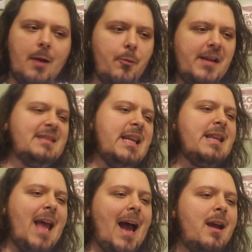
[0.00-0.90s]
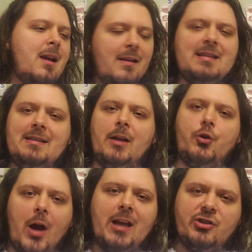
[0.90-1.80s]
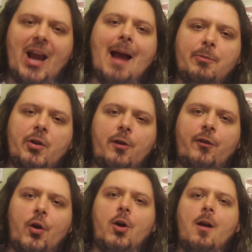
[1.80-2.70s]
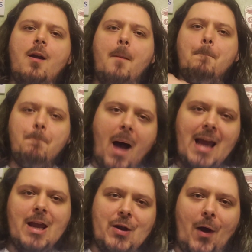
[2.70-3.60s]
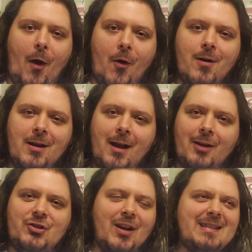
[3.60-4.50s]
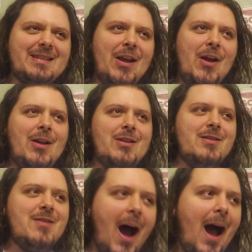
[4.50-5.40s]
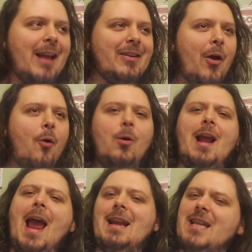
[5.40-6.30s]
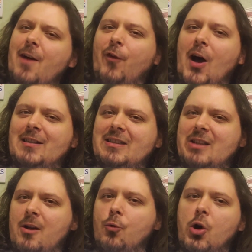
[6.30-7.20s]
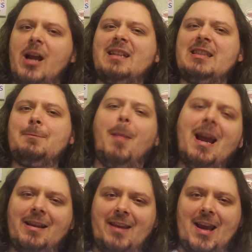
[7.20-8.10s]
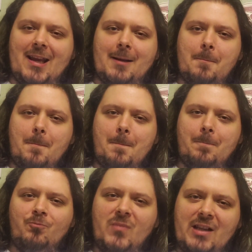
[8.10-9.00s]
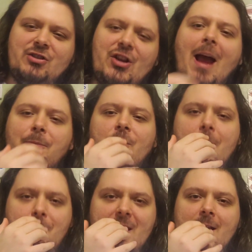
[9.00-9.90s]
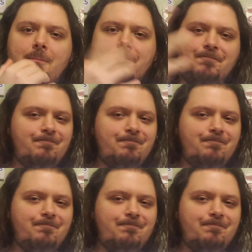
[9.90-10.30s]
And we see that. This is a great chapter for Mayuko. Just not what any of us were expecting this chapter to be.